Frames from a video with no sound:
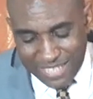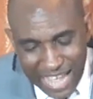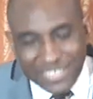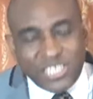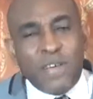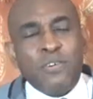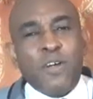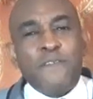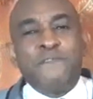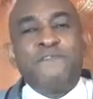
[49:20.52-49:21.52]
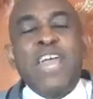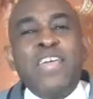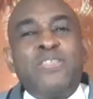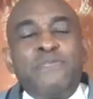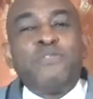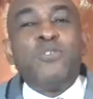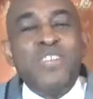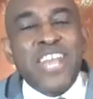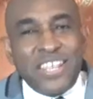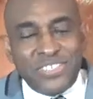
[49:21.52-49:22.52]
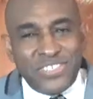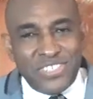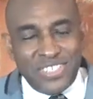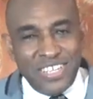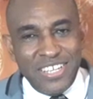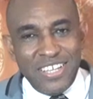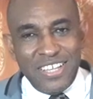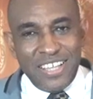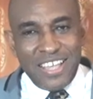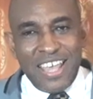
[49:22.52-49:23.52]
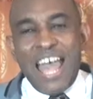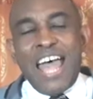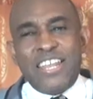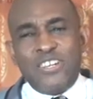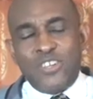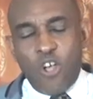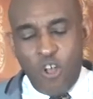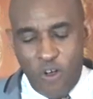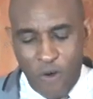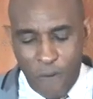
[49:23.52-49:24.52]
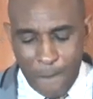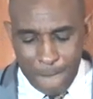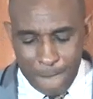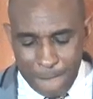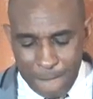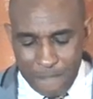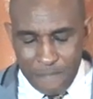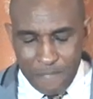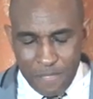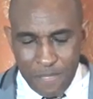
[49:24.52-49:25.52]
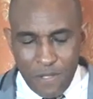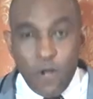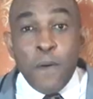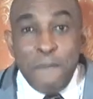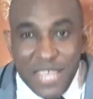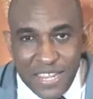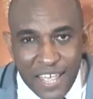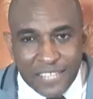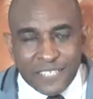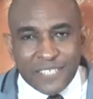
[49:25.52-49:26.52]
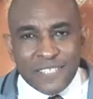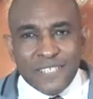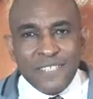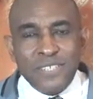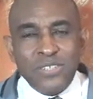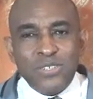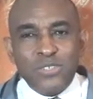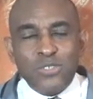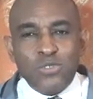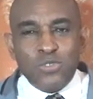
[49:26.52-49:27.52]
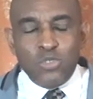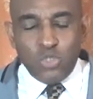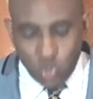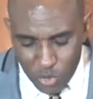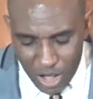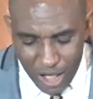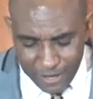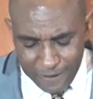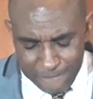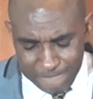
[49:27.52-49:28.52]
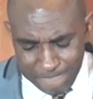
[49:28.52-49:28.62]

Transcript: A test of her faithfulness and her obedience to God.